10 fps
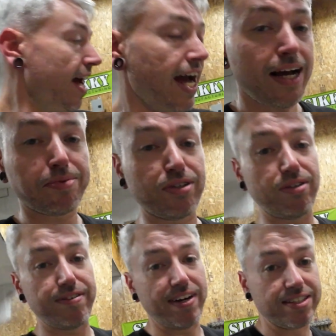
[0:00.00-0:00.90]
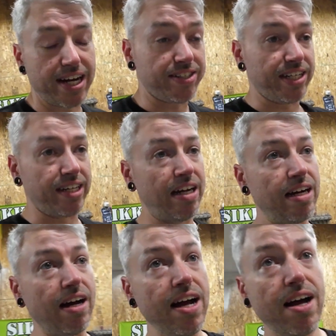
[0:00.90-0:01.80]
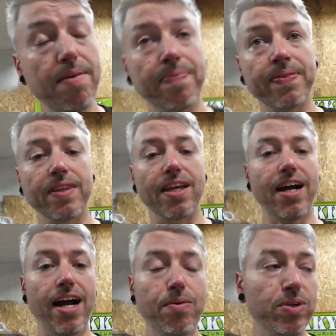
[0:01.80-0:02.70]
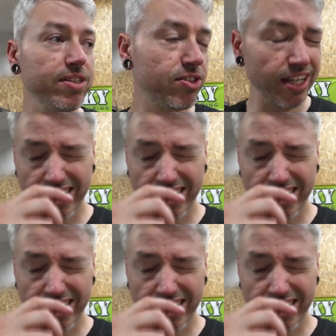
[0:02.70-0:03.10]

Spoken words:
Absolutely fantastic. I wouldn't say